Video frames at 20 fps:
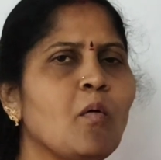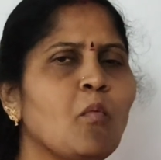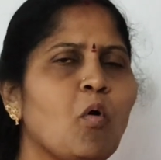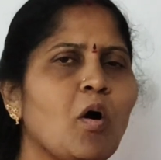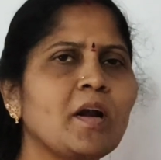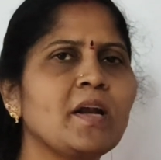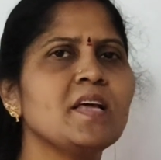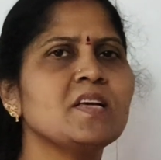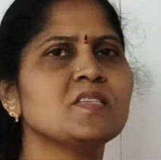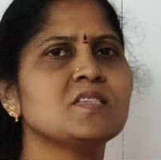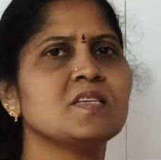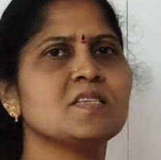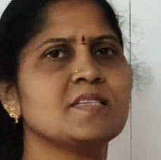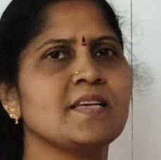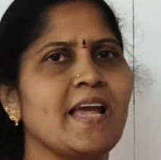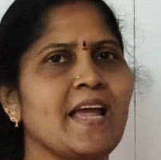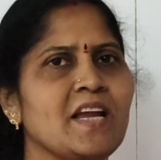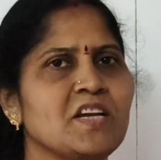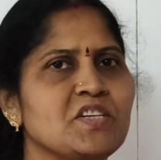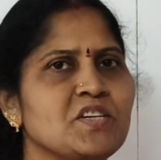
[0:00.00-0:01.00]
What is this
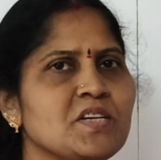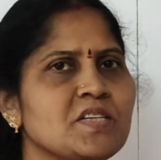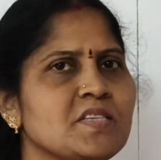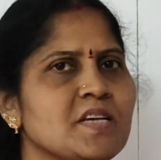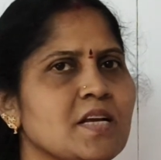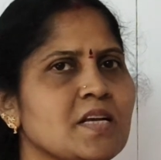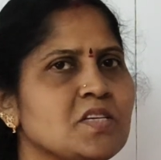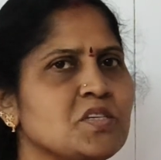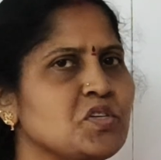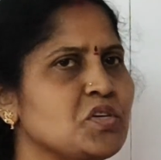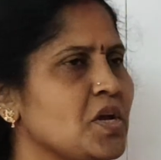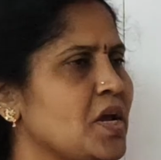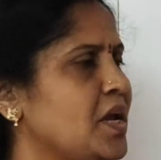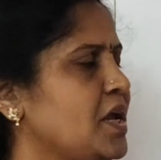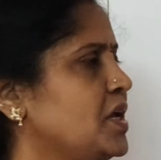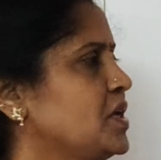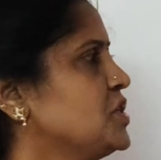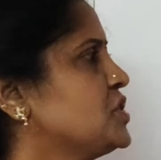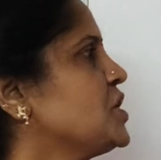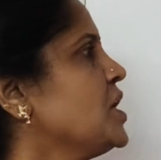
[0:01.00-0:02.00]
gaseous
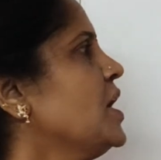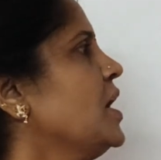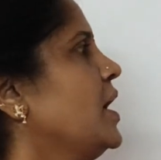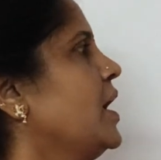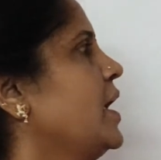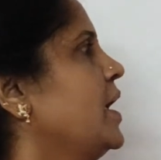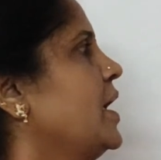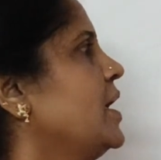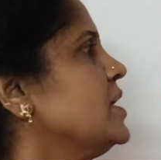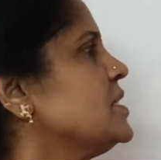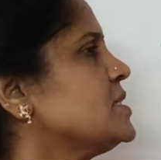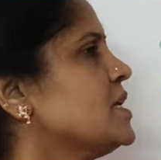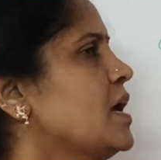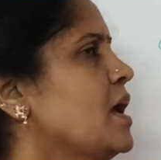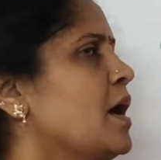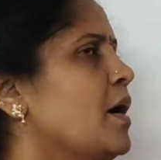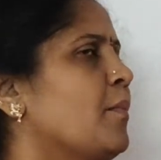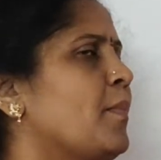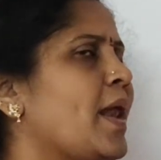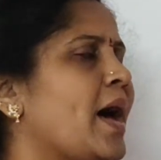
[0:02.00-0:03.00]
exchange is,
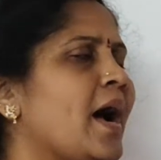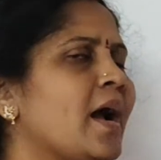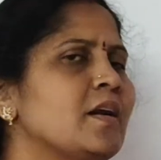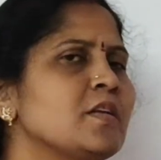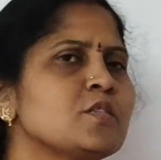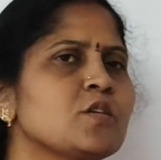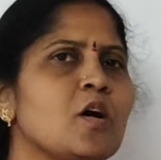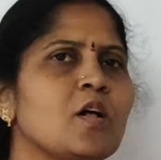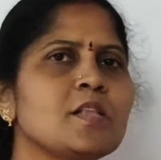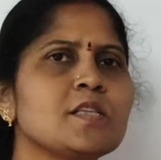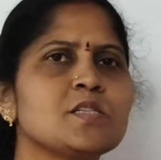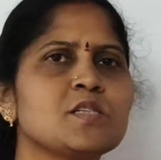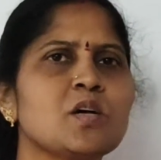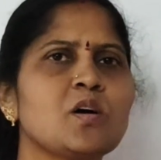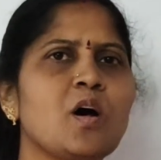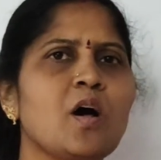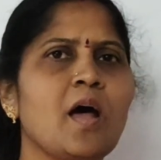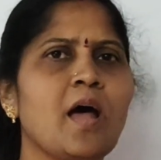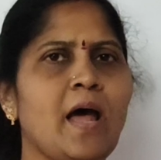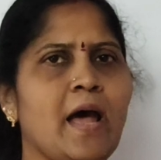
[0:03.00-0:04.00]
plants
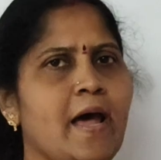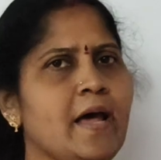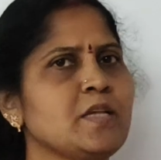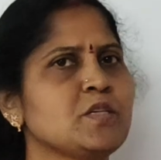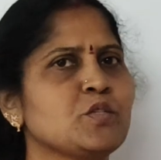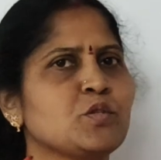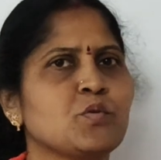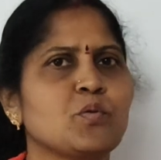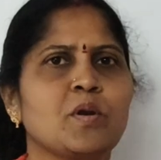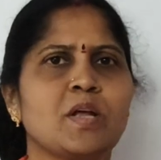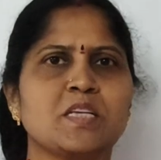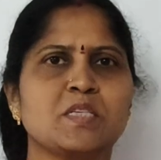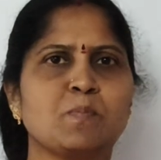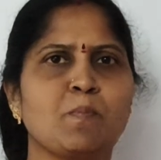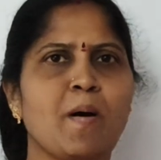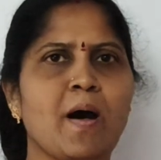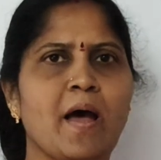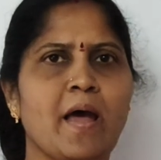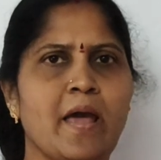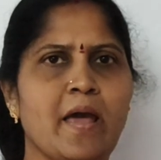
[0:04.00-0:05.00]
also has to
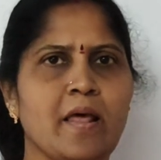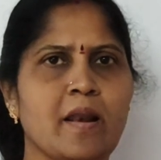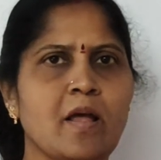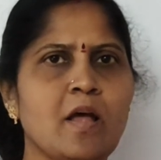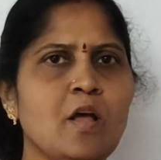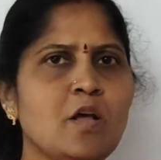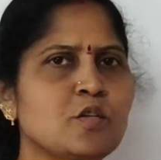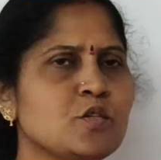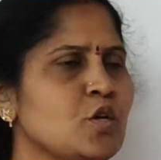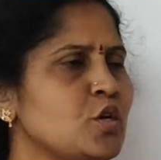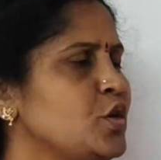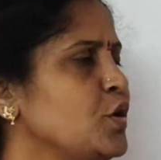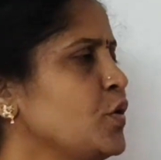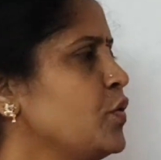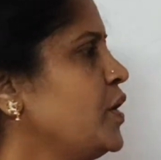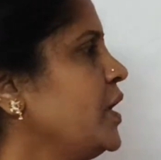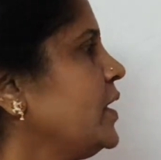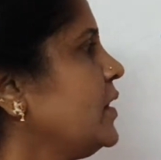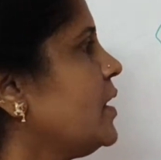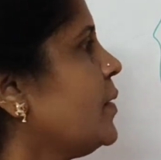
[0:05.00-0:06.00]
respire. So
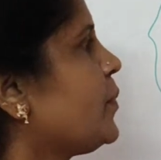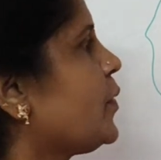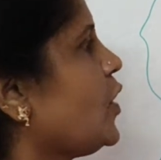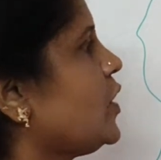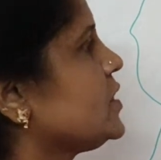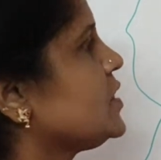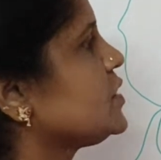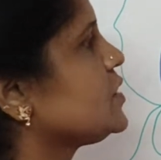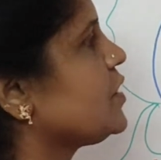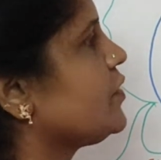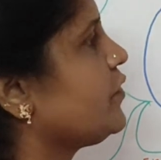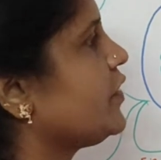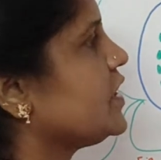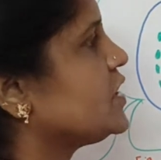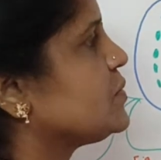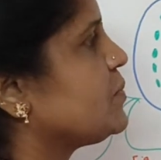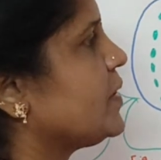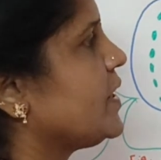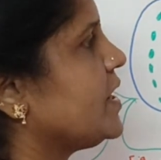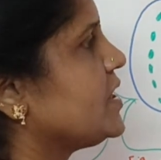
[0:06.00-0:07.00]
during the process of
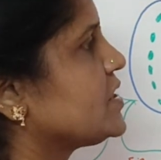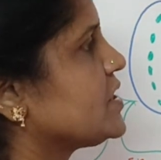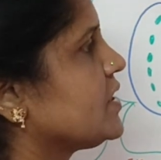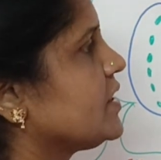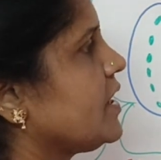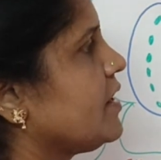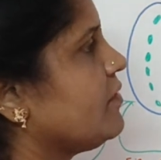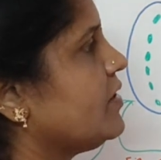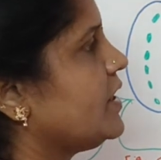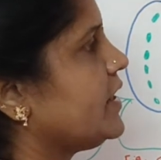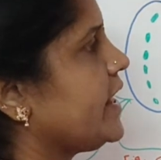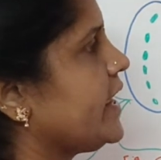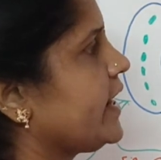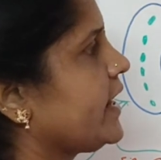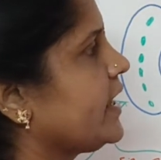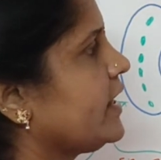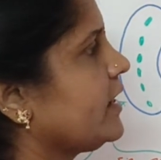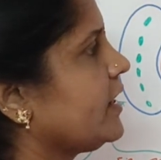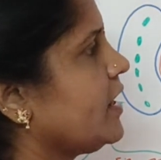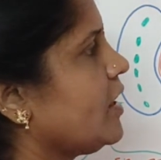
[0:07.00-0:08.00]
respiration, they will
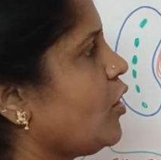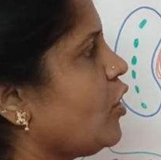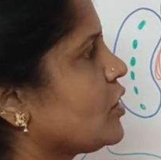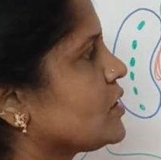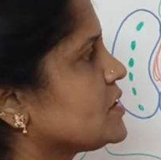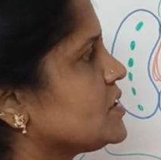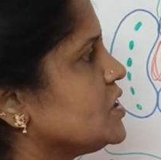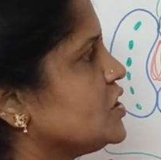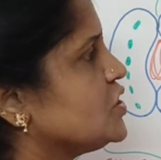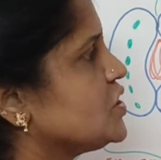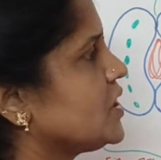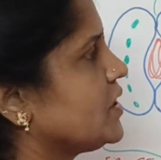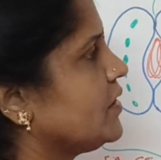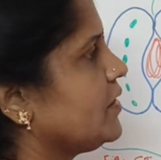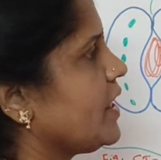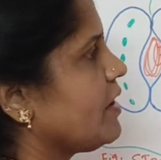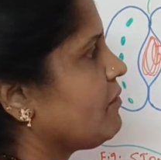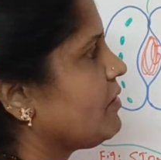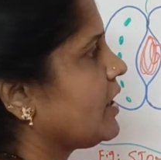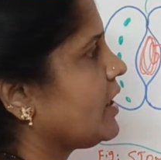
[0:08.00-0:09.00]
take in
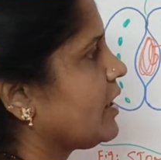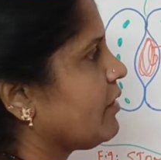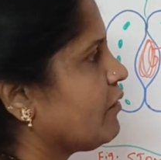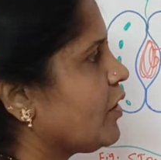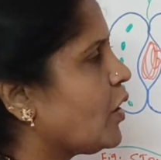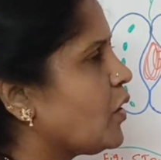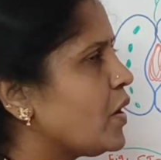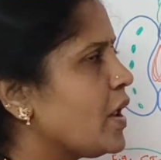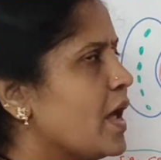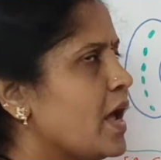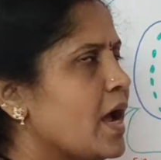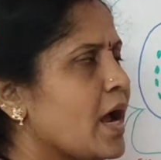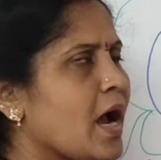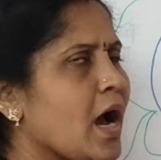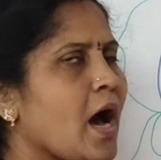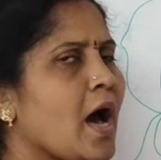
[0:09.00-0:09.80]
oxygen, they will give out